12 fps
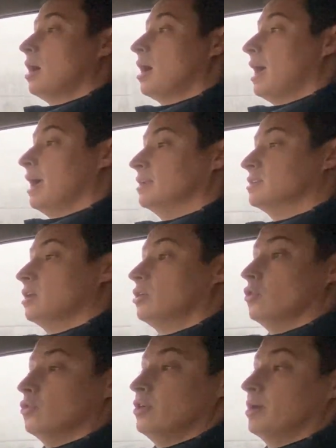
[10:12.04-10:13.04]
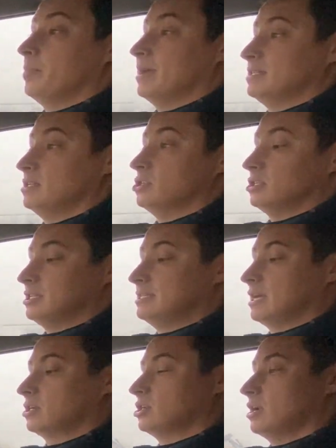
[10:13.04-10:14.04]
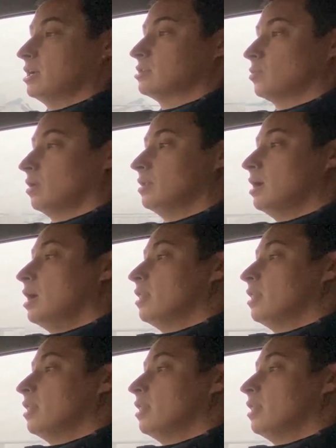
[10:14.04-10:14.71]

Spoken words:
and your rear passenger detection as well.